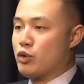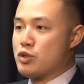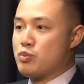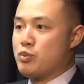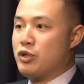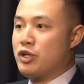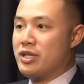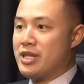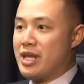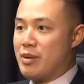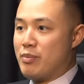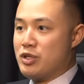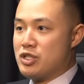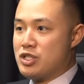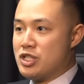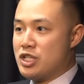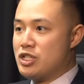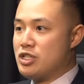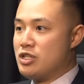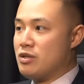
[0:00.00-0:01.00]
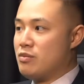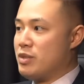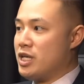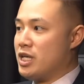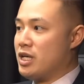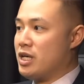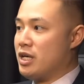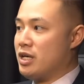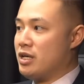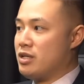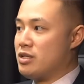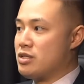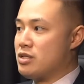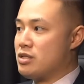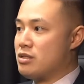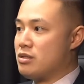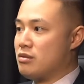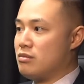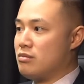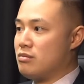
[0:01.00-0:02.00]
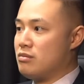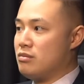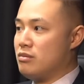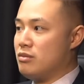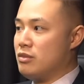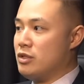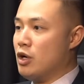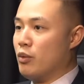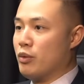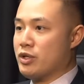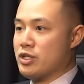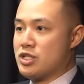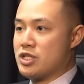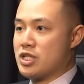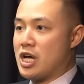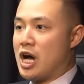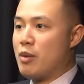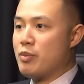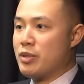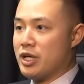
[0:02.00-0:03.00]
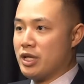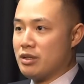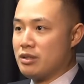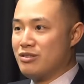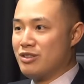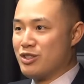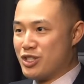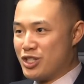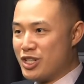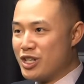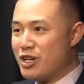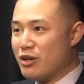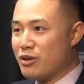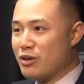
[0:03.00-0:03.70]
put in that position because no one's stopping the show.